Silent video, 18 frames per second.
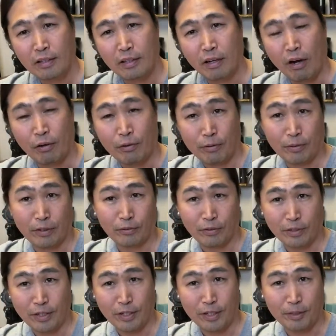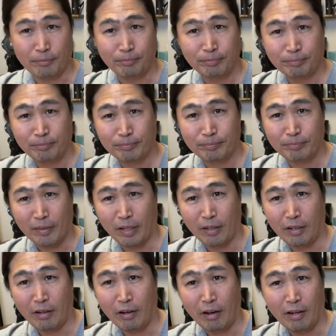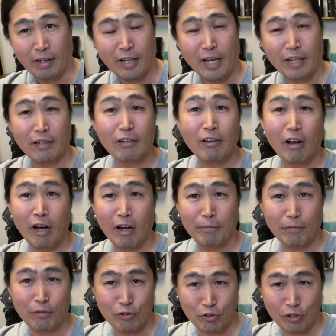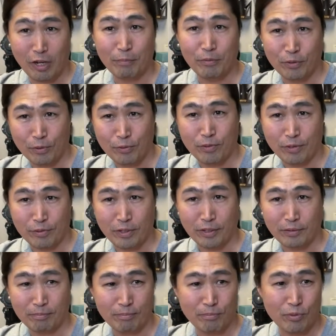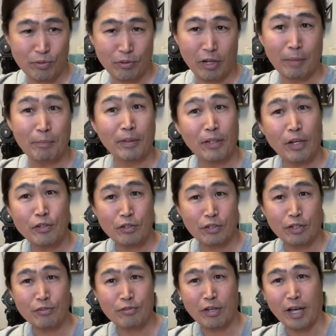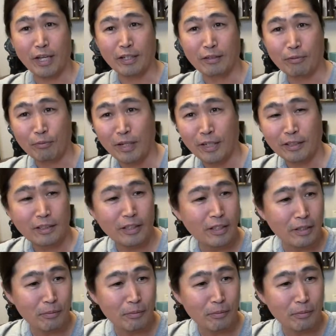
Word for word: According to him, uh, a lot of coffee shop uses it. So I mean that's a good sign, right?